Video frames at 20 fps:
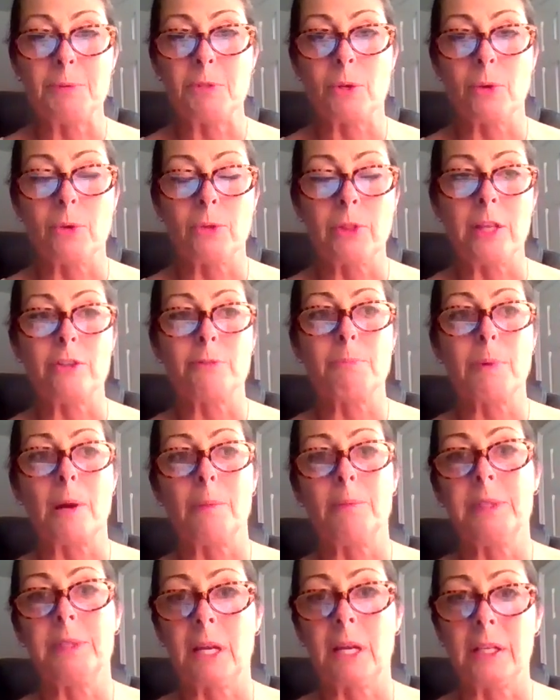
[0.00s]
so that's
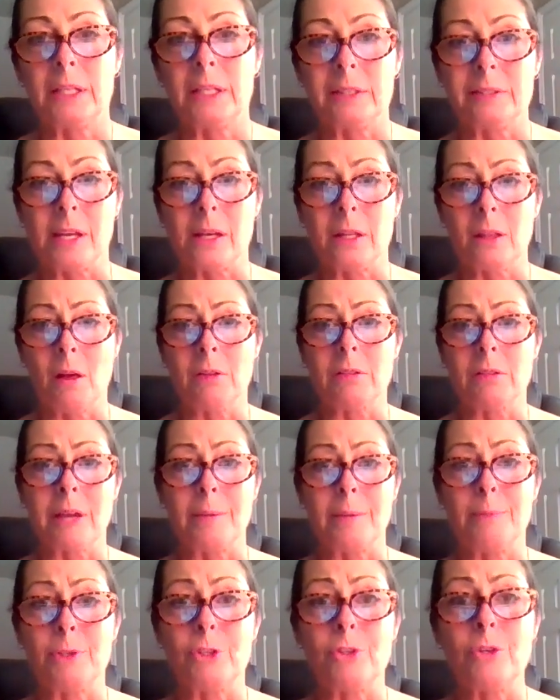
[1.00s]
probably not going to take a long
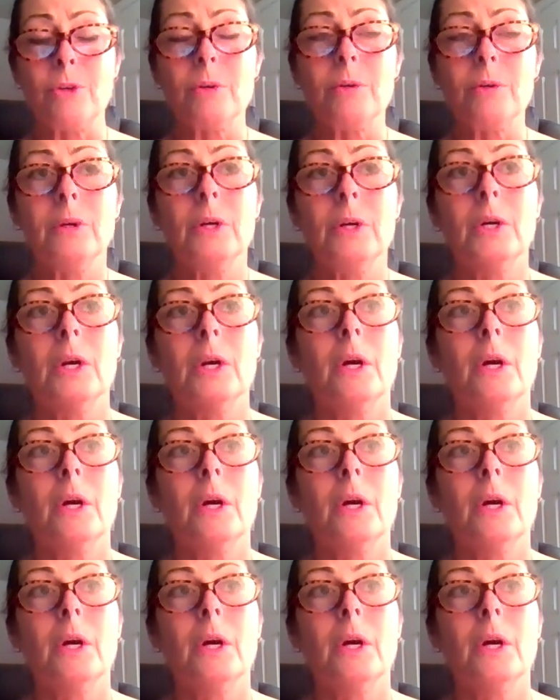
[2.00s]
time to do.